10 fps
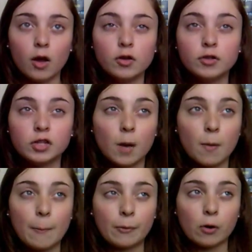used it
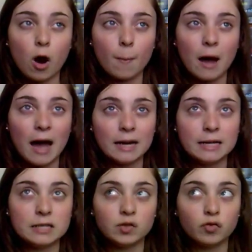on my prom
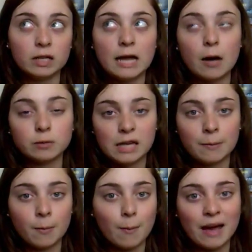and it didn't really help to
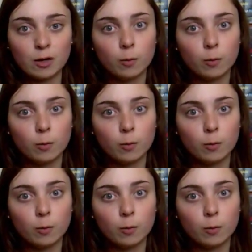keep on my